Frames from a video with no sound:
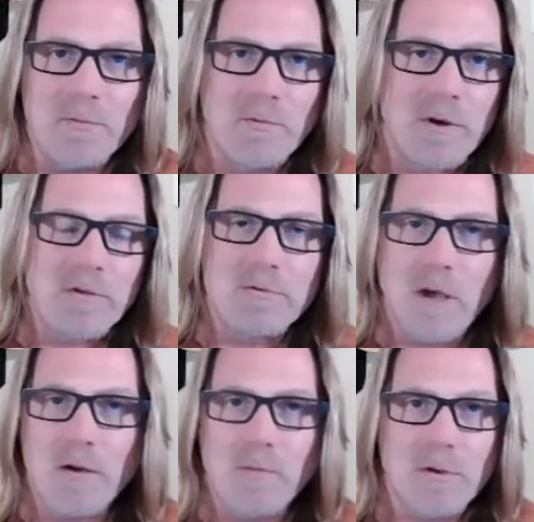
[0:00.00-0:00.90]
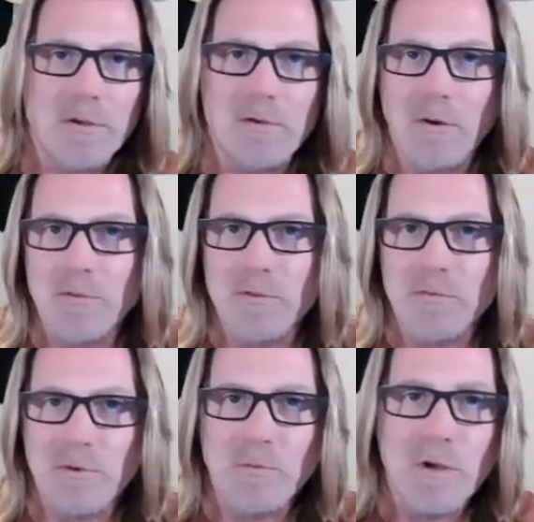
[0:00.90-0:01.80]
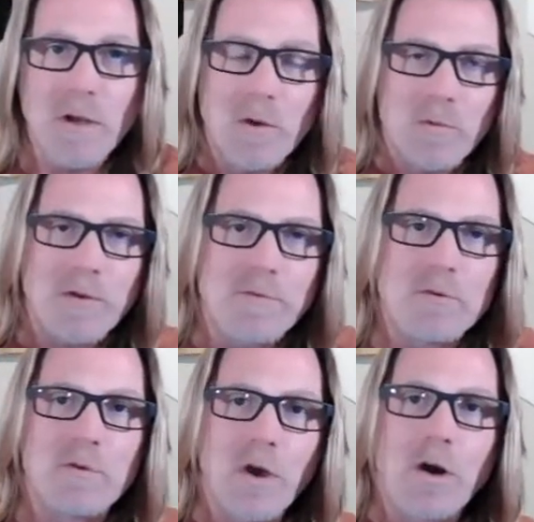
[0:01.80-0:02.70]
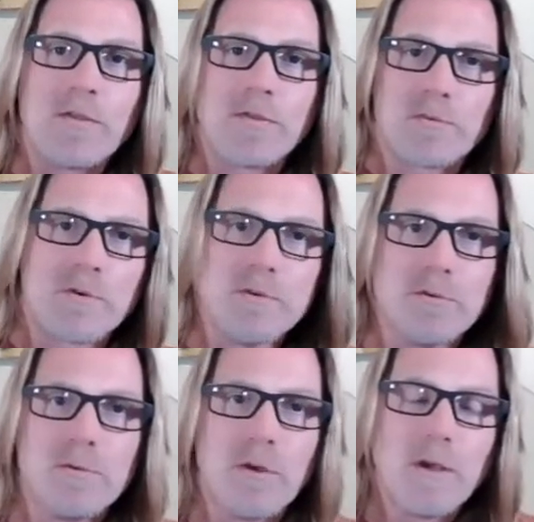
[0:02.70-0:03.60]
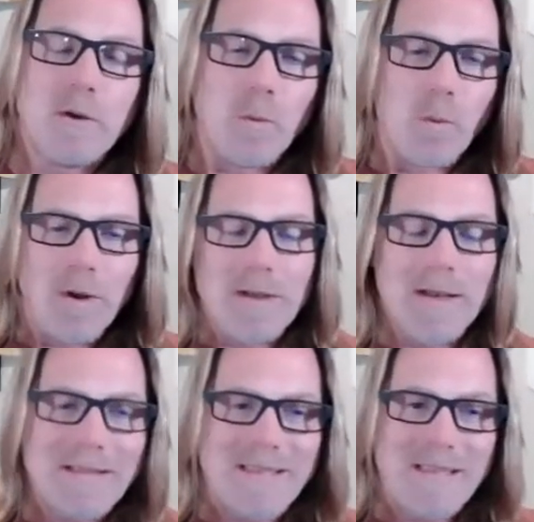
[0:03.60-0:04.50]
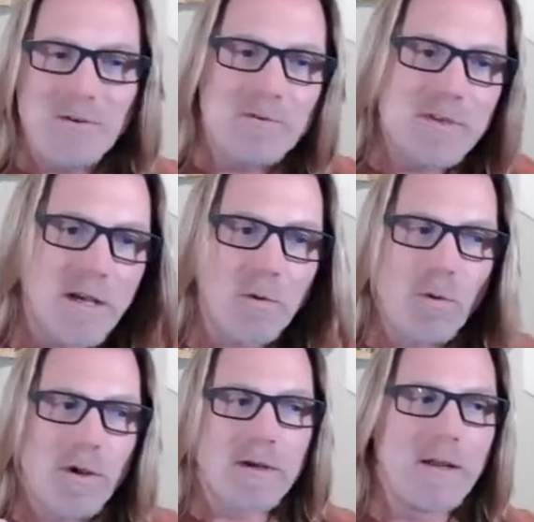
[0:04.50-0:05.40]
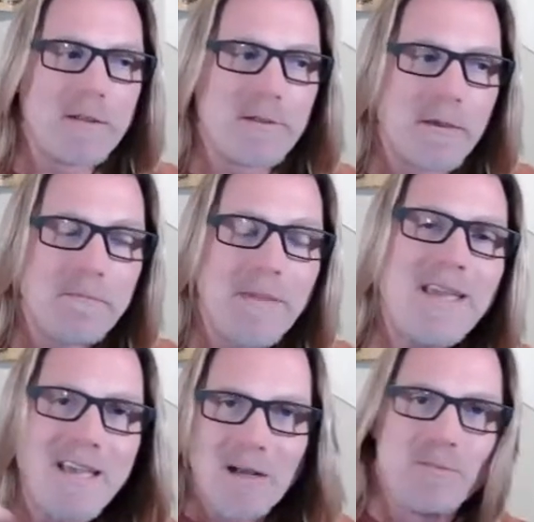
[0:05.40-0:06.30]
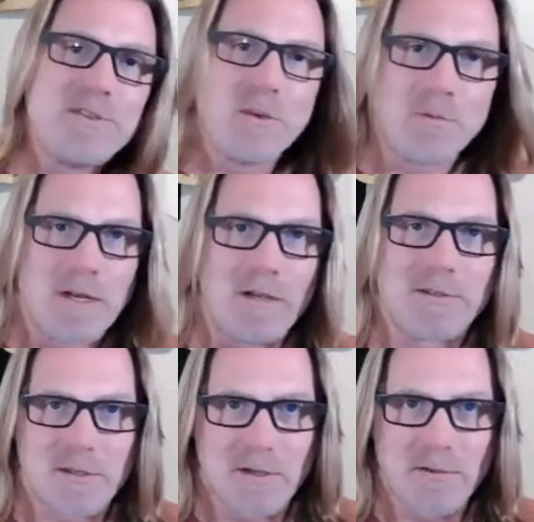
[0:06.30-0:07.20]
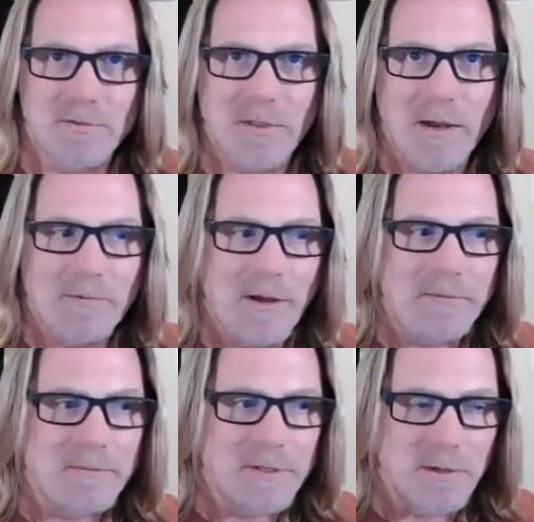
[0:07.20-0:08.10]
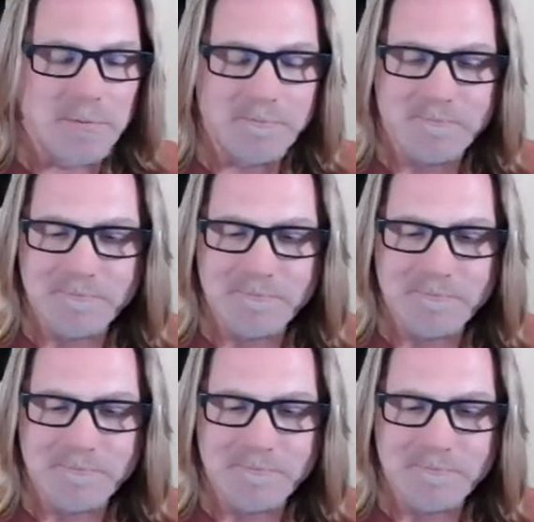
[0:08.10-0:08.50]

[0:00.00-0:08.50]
What do you not? What are you going through? What have you gone through? What can you tell one another that may help someone else to go through that, right? So